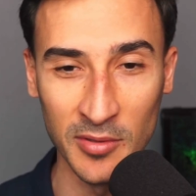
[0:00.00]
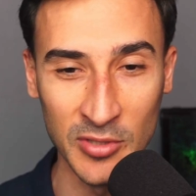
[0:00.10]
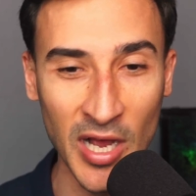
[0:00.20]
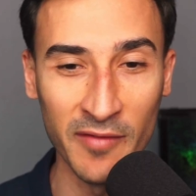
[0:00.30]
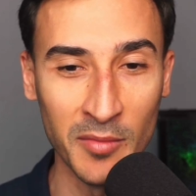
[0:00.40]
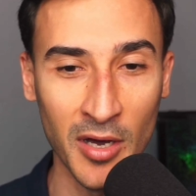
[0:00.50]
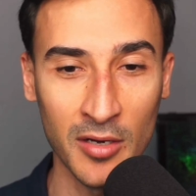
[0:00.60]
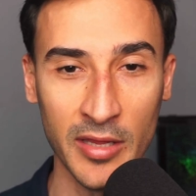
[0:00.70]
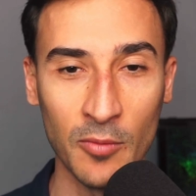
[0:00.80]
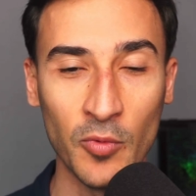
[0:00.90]
Java model
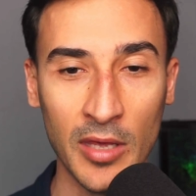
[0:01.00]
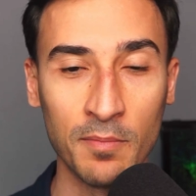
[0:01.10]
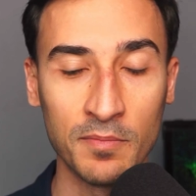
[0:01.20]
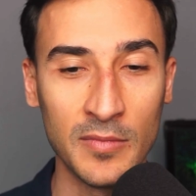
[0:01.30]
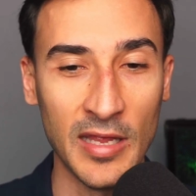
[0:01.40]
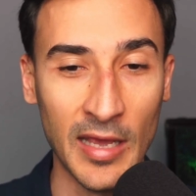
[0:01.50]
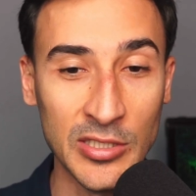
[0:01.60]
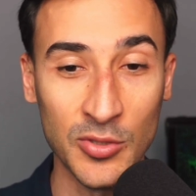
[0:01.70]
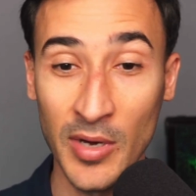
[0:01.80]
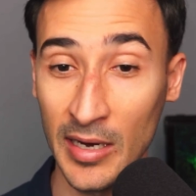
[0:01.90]
that we
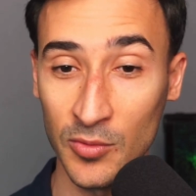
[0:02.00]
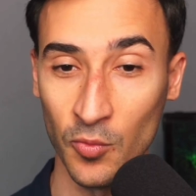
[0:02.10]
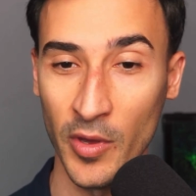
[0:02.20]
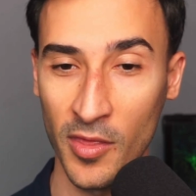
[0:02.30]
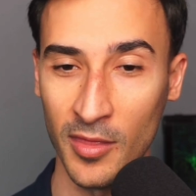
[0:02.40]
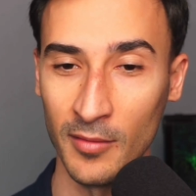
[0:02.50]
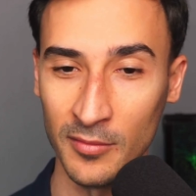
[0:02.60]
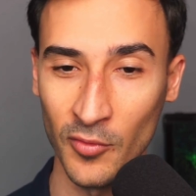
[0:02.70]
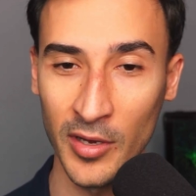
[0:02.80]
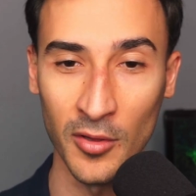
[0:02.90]
extract with the
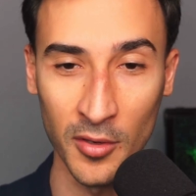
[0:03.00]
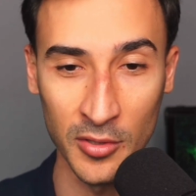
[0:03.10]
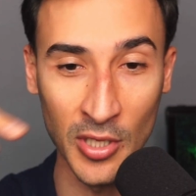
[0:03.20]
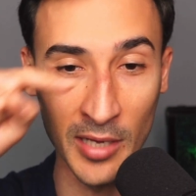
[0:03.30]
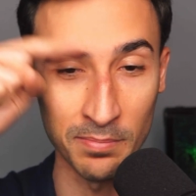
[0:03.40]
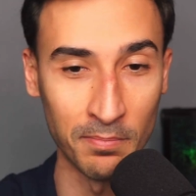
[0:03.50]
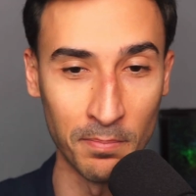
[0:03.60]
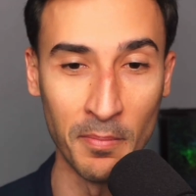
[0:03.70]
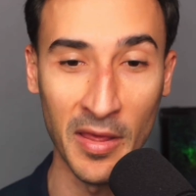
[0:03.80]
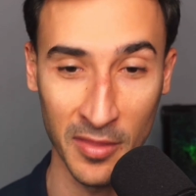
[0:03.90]
regular
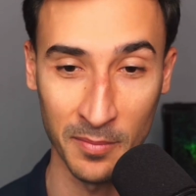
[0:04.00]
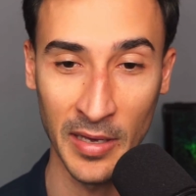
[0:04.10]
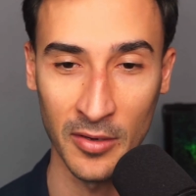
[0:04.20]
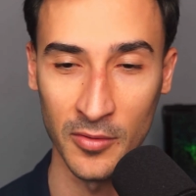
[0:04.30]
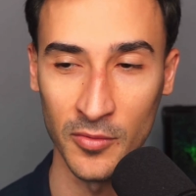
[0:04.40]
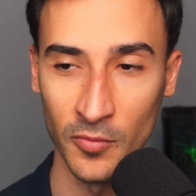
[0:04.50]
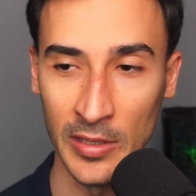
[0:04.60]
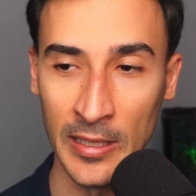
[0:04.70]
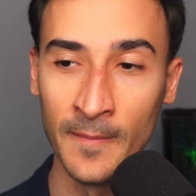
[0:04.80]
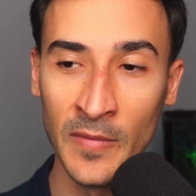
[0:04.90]
method pattern,
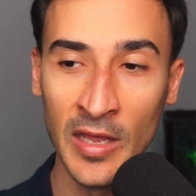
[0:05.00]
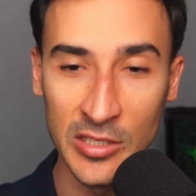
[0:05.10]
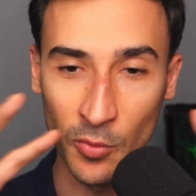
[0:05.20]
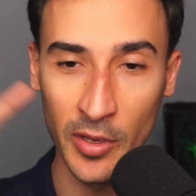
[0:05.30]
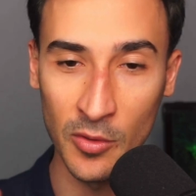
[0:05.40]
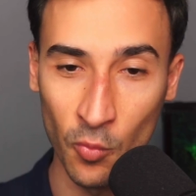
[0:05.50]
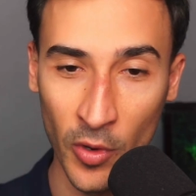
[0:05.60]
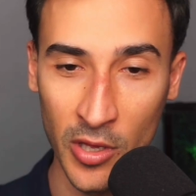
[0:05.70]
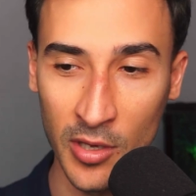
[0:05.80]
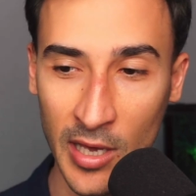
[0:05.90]
really. So what
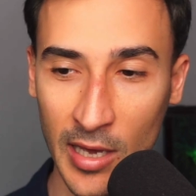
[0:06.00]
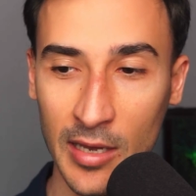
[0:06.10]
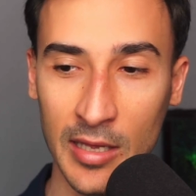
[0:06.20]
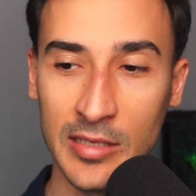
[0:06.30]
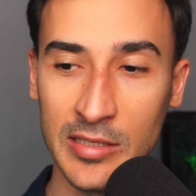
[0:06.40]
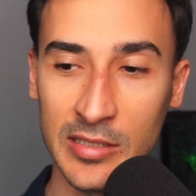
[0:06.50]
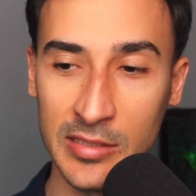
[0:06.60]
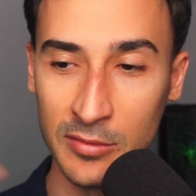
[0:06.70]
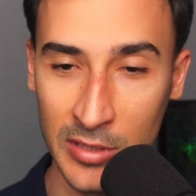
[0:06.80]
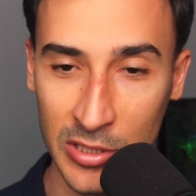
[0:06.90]
you get is this
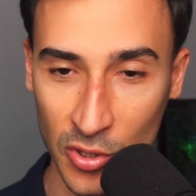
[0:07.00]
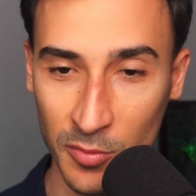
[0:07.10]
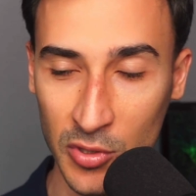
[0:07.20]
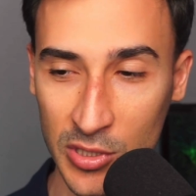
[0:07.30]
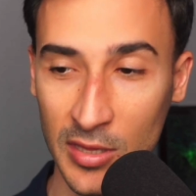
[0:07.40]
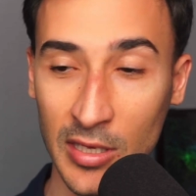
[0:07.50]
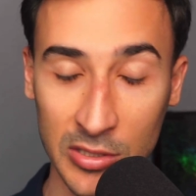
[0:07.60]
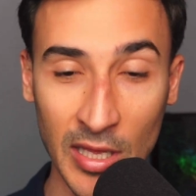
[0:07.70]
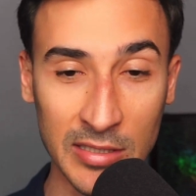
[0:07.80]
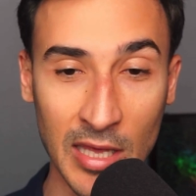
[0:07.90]
distribution thing. So
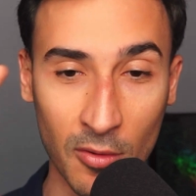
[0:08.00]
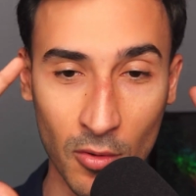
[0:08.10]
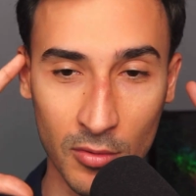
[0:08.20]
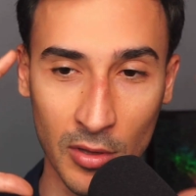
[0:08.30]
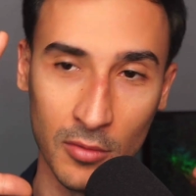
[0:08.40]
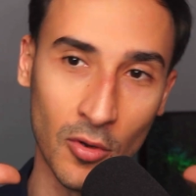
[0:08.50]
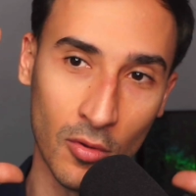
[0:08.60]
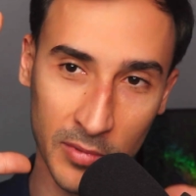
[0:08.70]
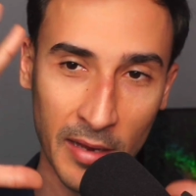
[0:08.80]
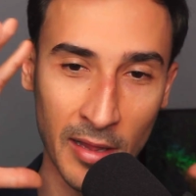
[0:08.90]
that's the
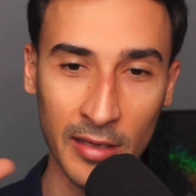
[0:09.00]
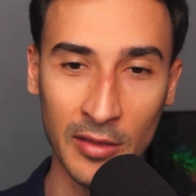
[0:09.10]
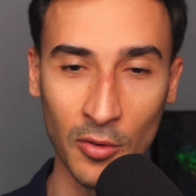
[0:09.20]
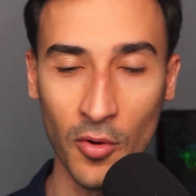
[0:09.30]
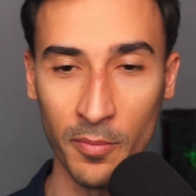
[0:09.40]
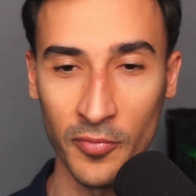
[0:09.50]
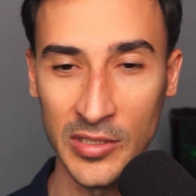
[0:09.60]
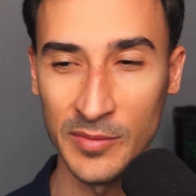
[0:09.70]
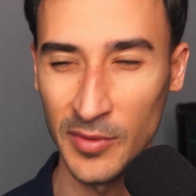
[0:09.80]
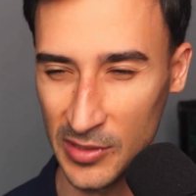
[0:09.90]
kind of like the core
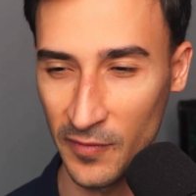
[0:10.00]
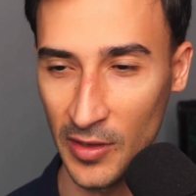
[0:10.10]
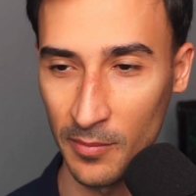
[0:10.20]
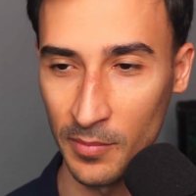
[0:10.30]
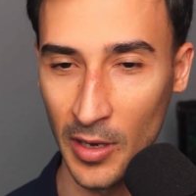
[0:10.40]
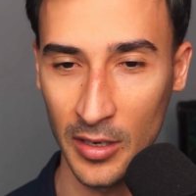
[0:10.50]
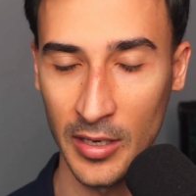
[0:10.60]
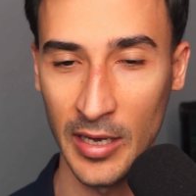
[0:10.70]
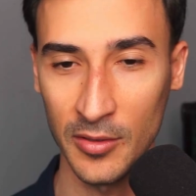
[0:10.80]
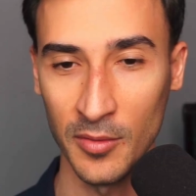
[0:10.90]
principles of the Akka
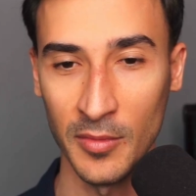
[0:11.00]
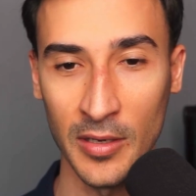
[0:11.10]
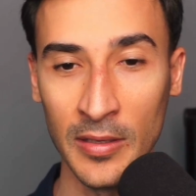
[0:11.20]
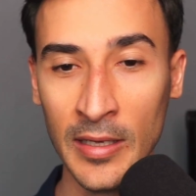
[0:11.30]
actor model.